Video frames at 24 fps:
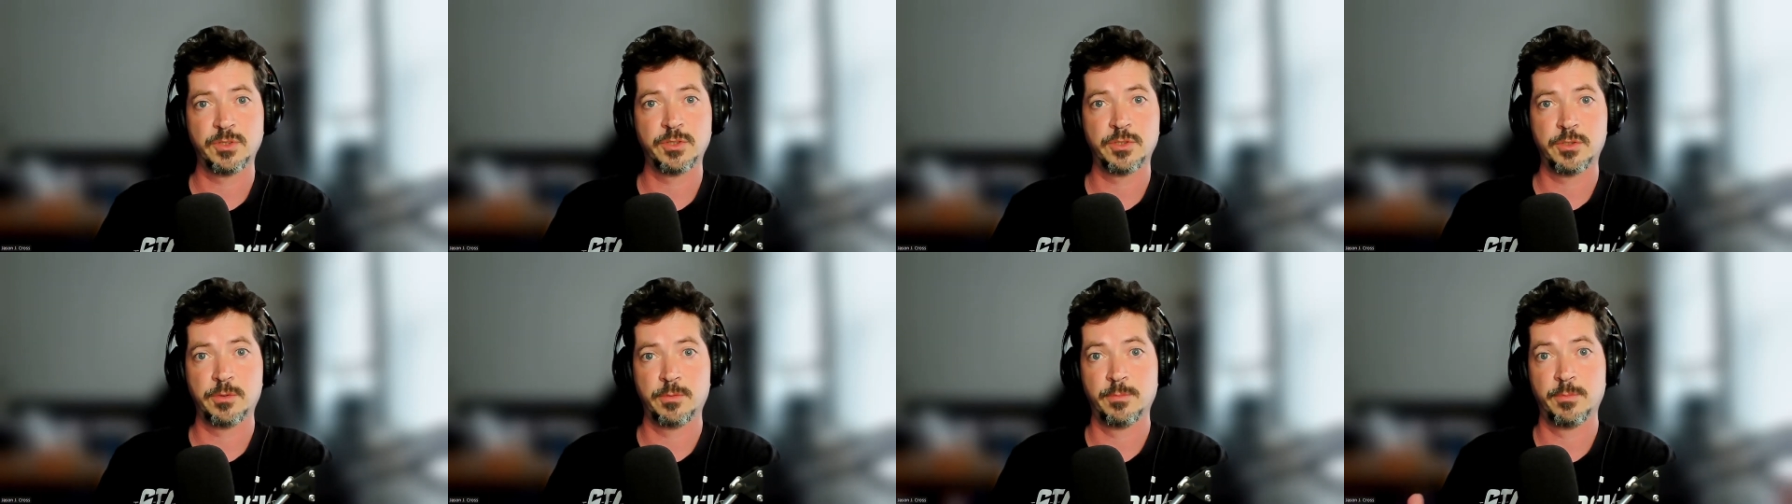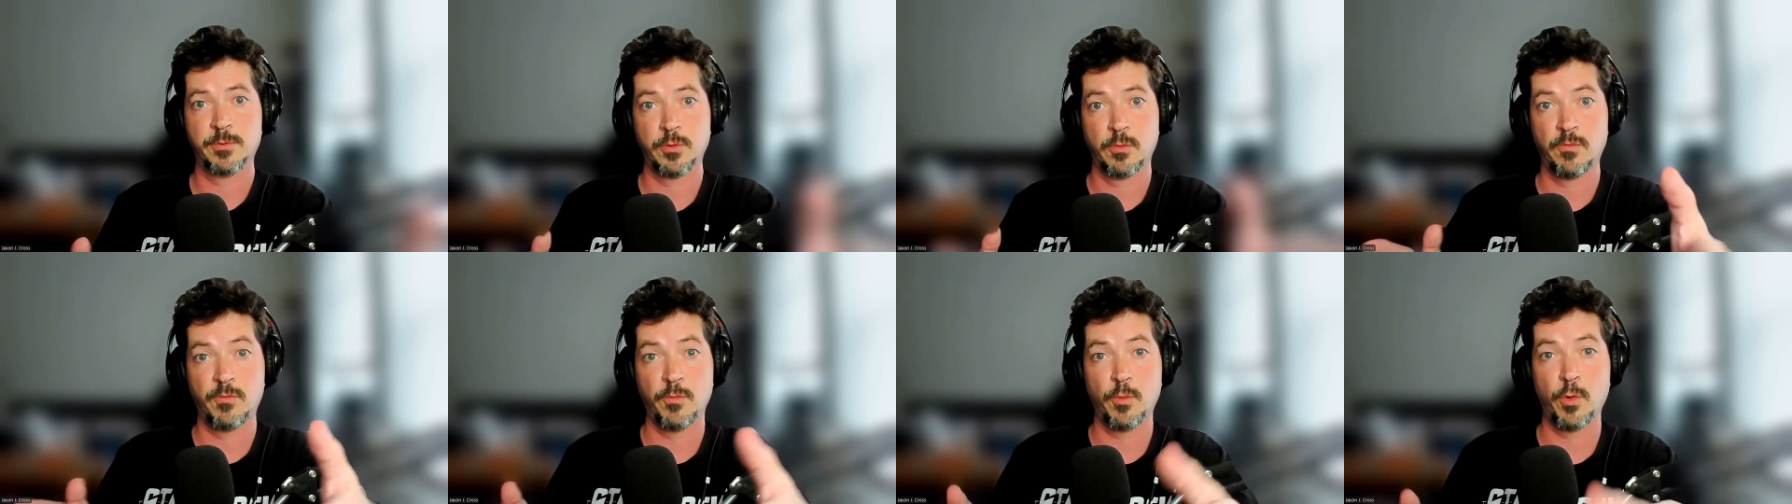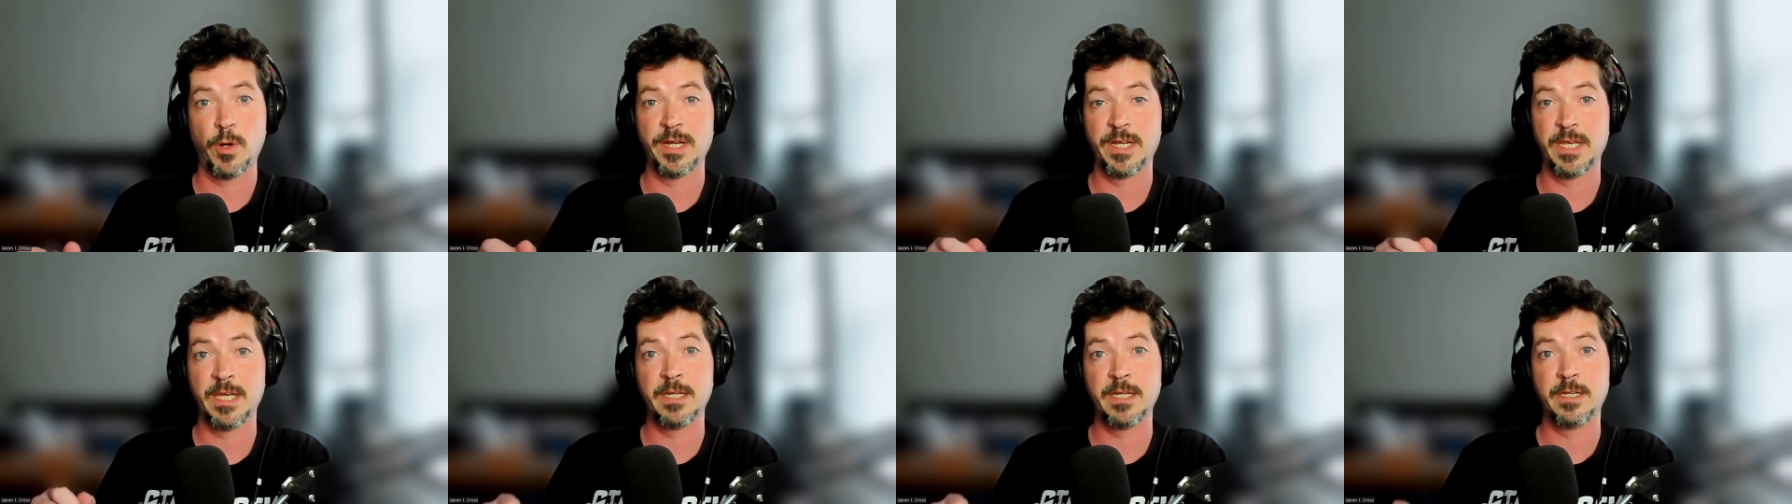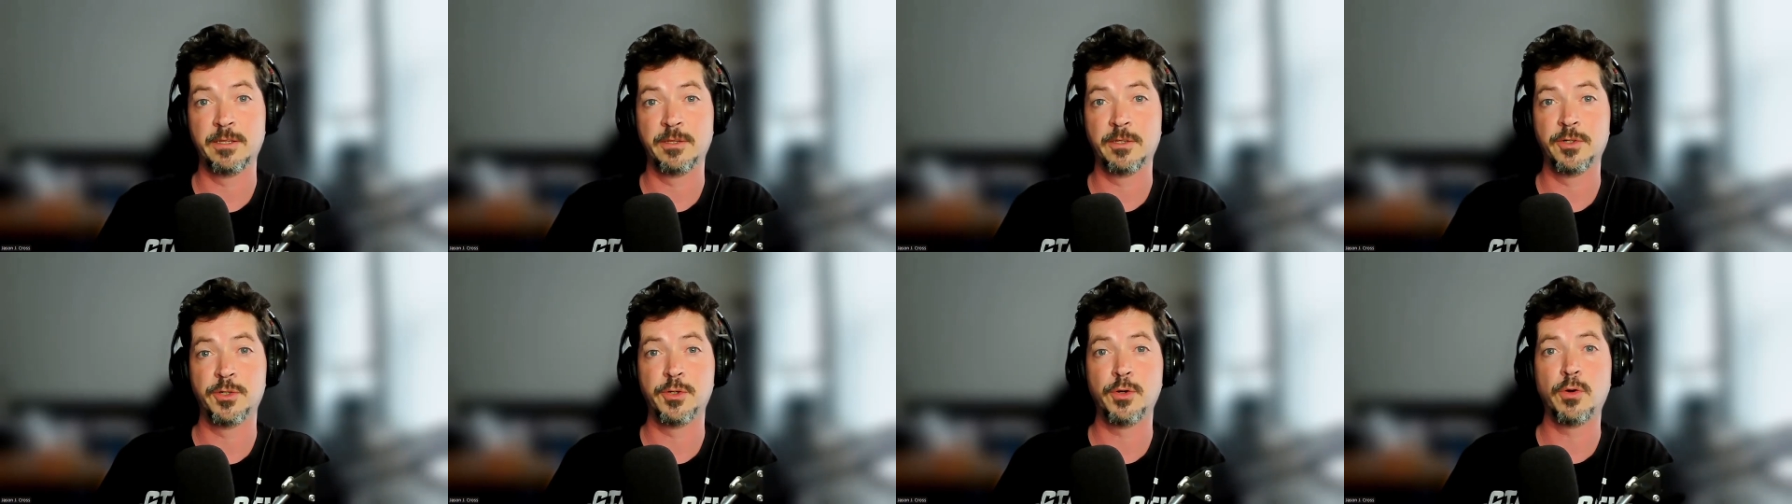to avoid
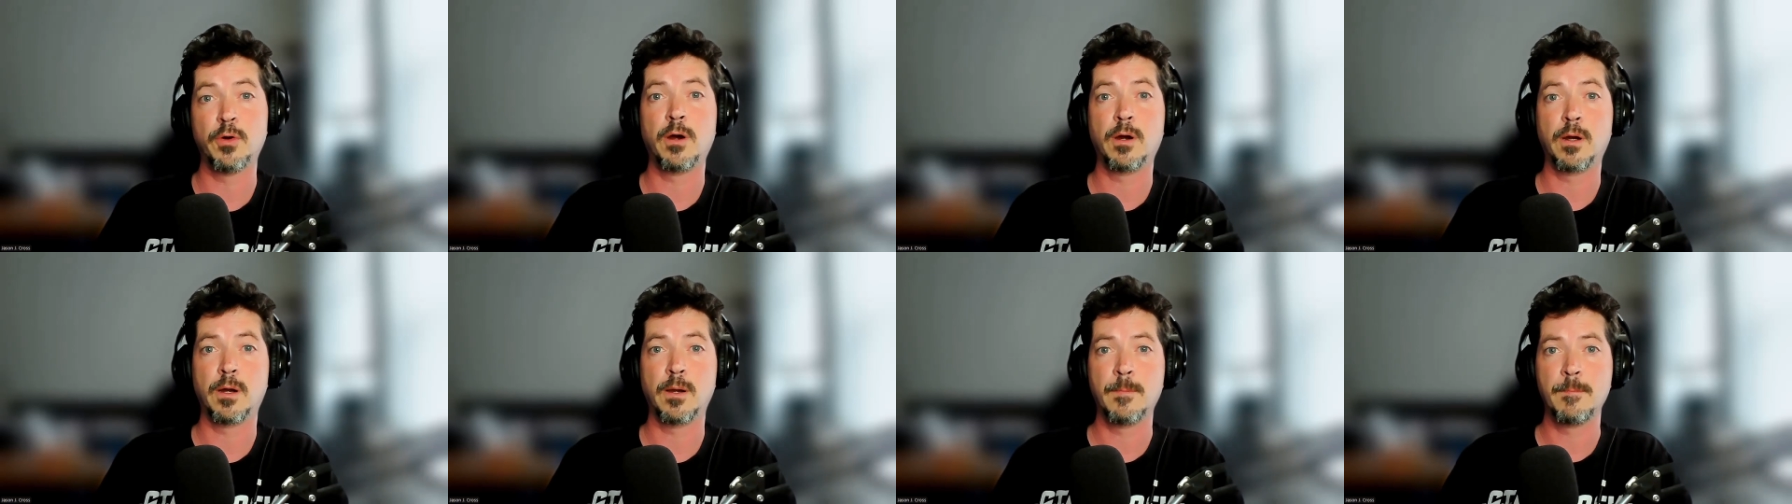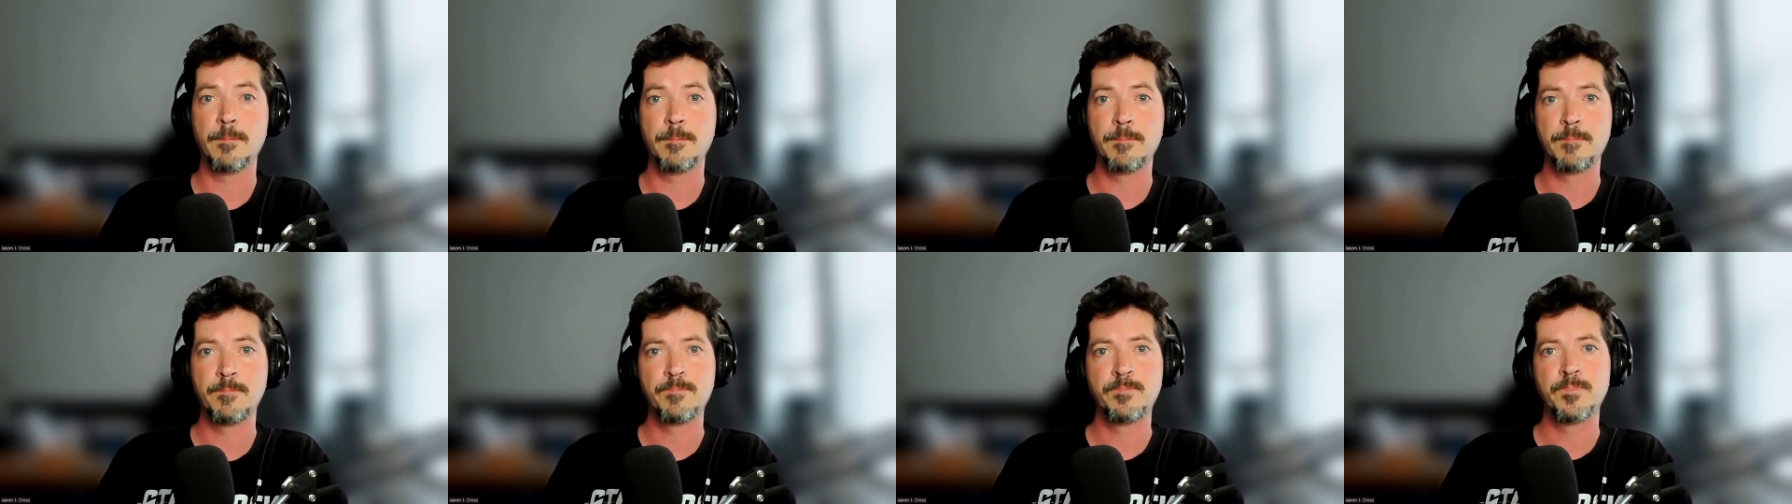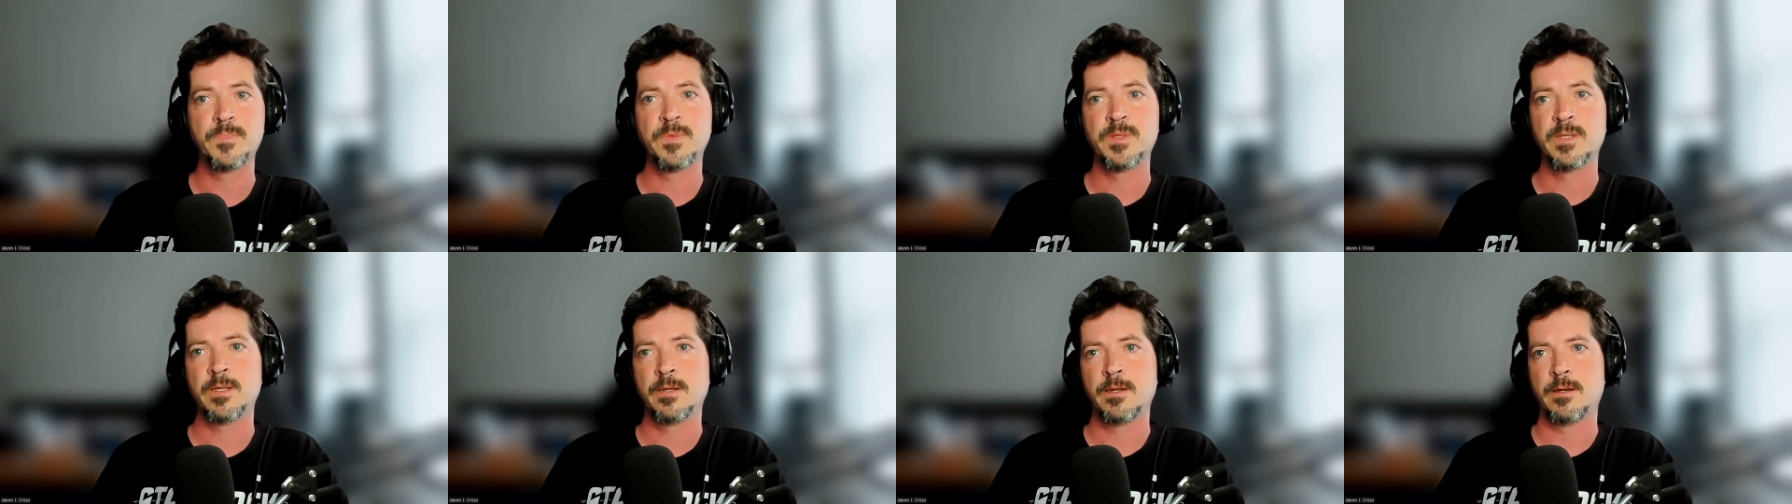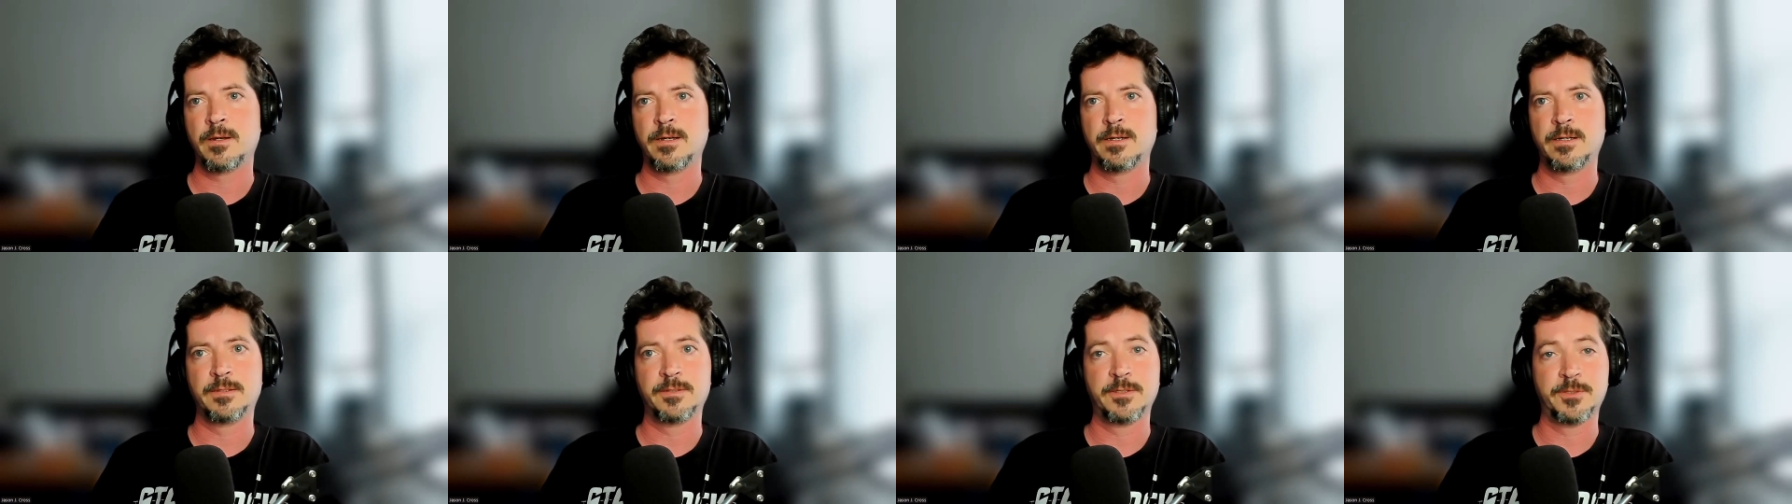hitting the dog.
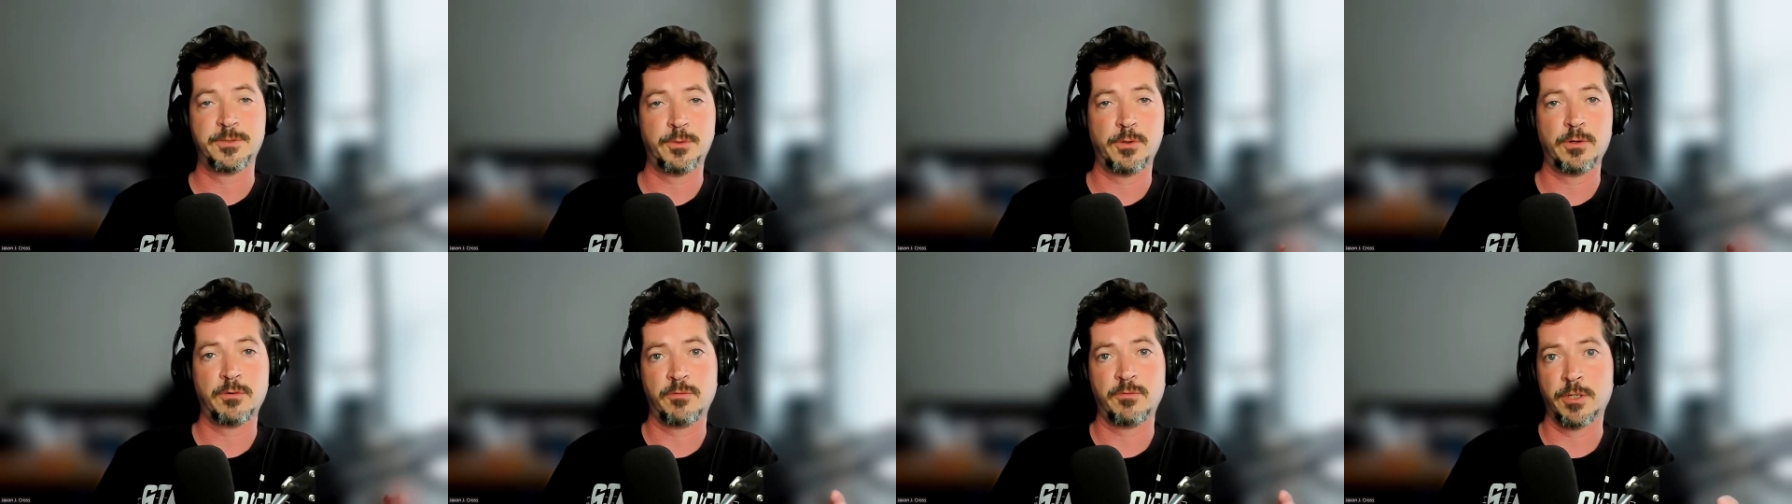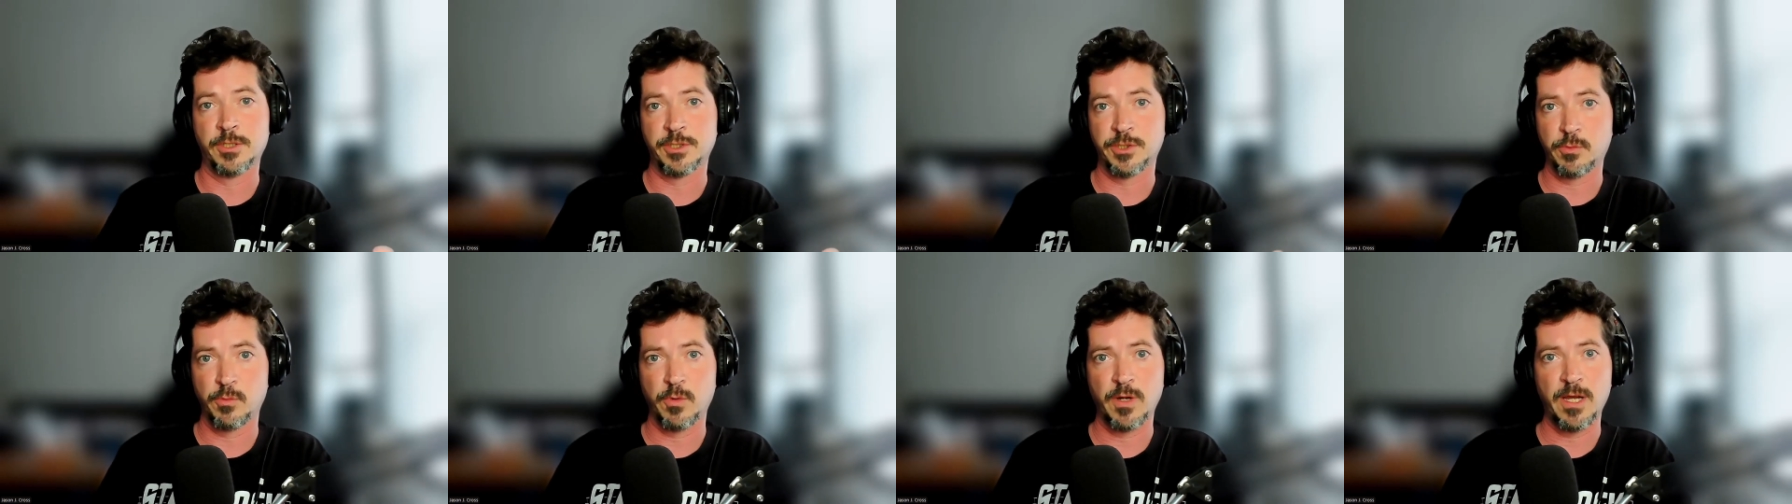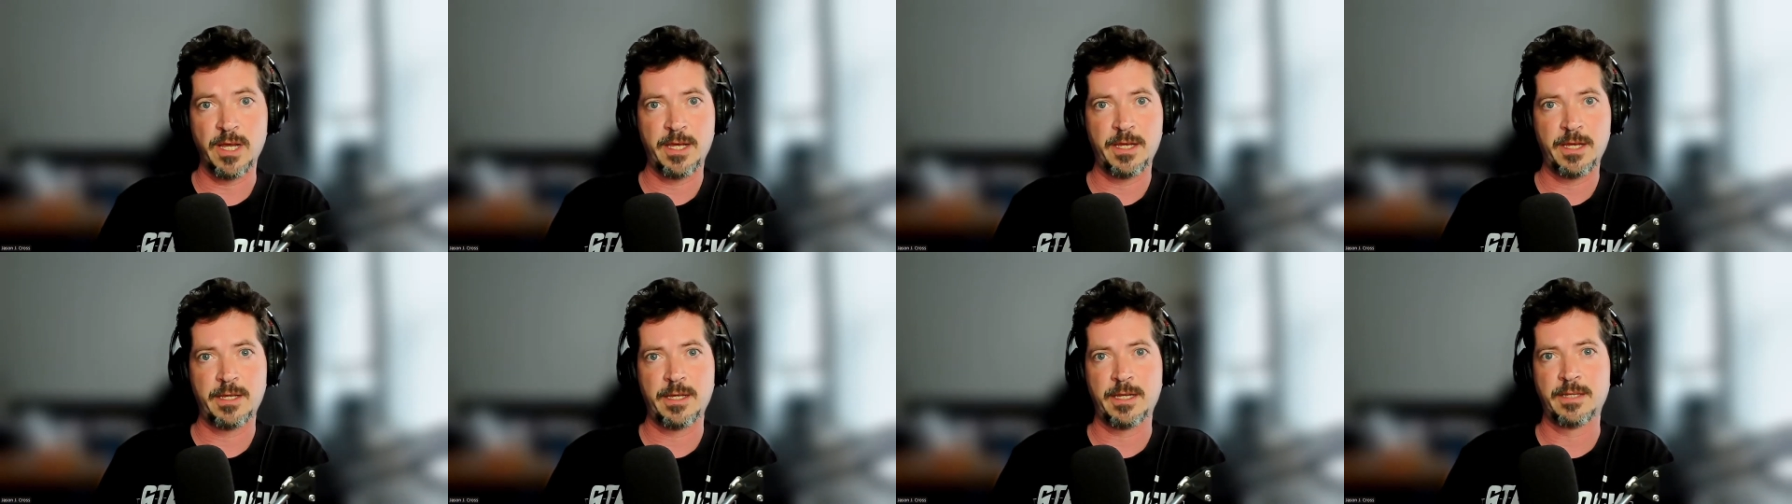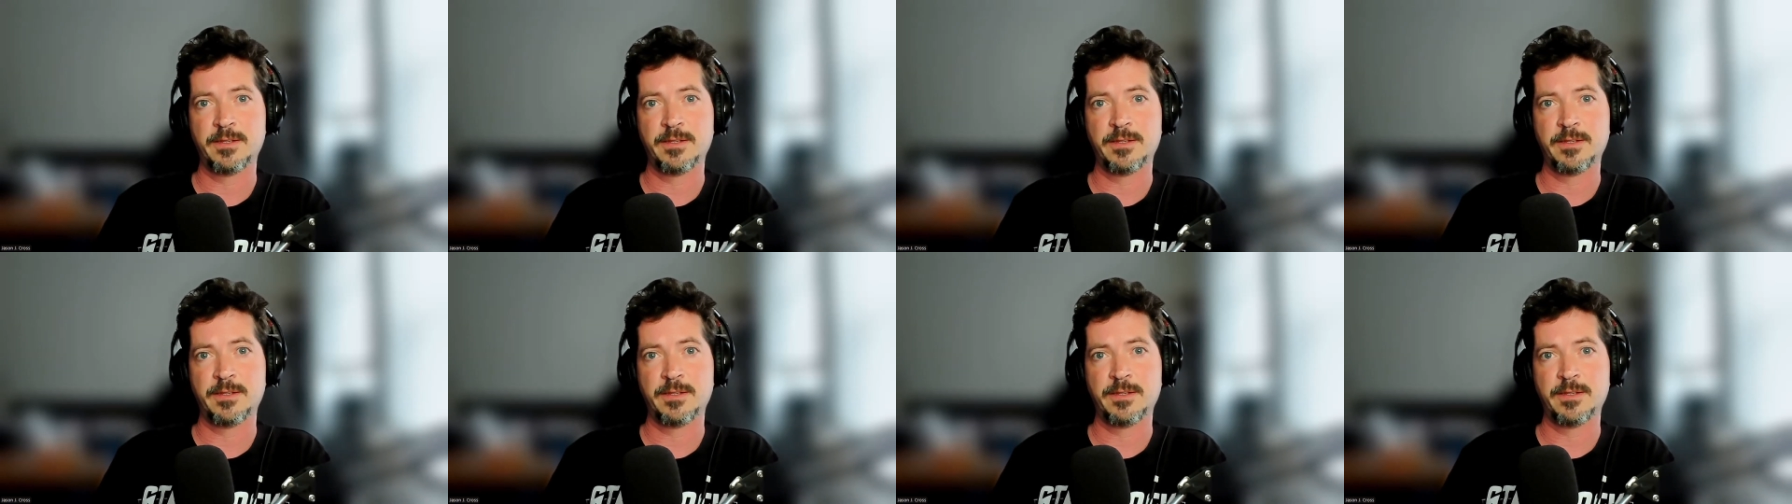The dog runs away,